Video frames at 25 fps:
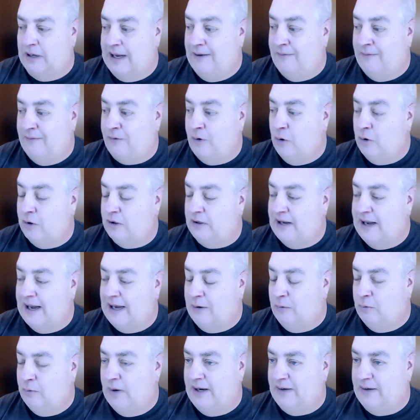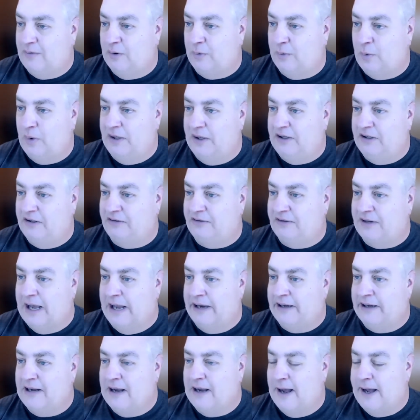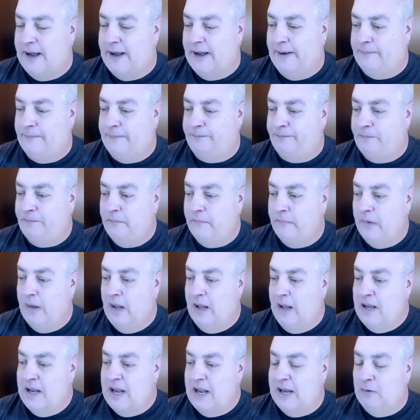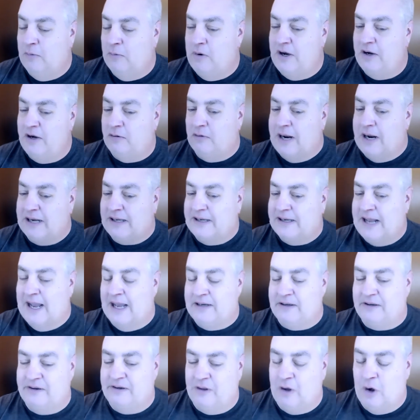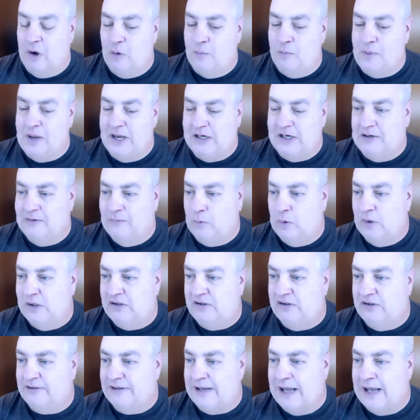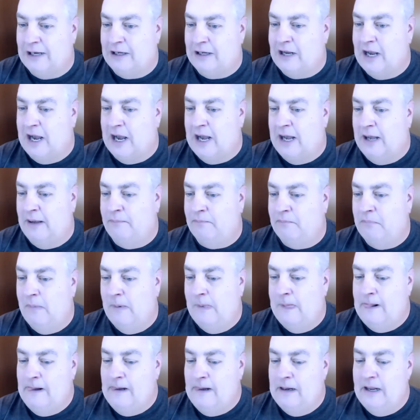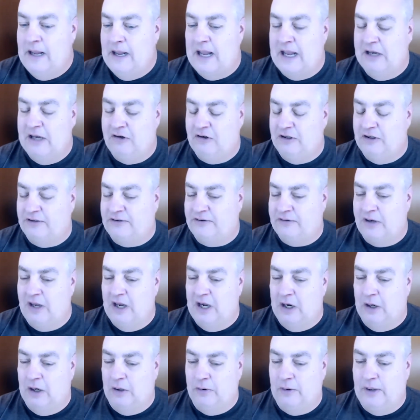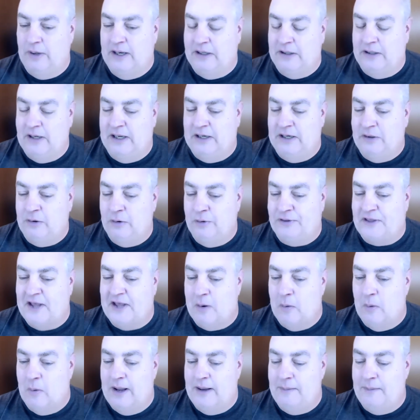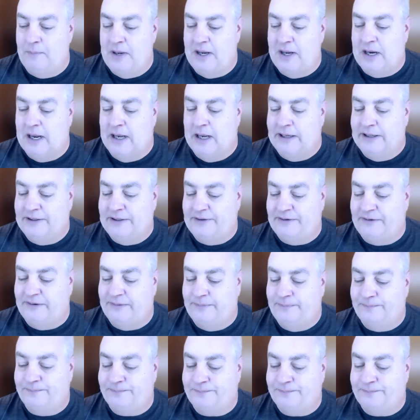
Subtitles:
If you were to take redwidgets.com and redirect out to the homepage of widgets.com and just, and do it that way, because